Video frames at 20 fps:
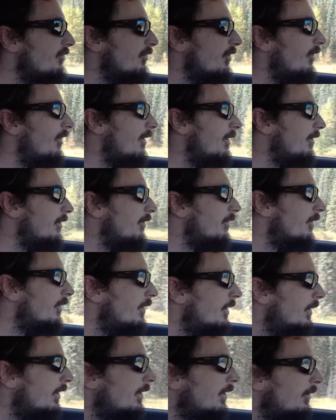taller.
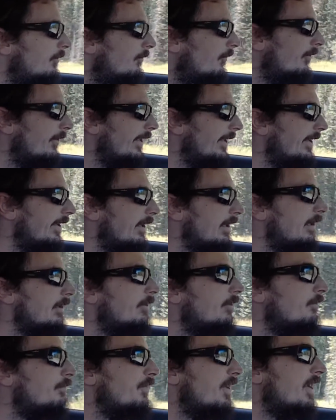We'll hit it a
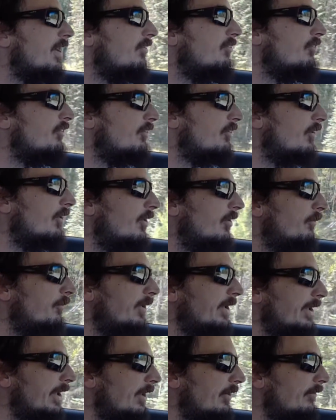little faster on the
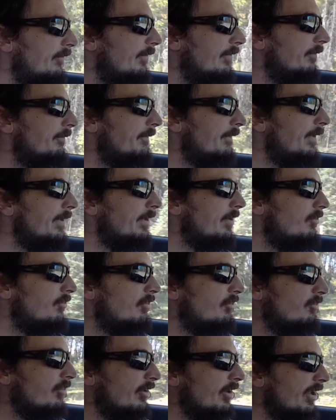way out. This
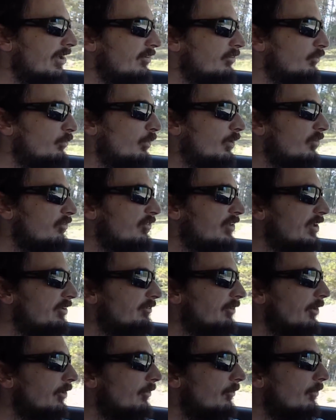is a nice twisty
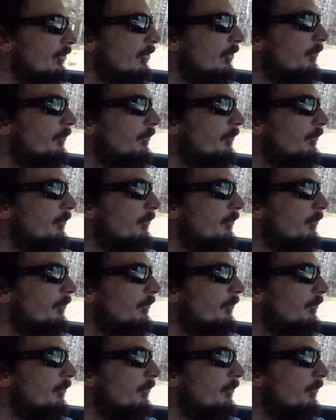road.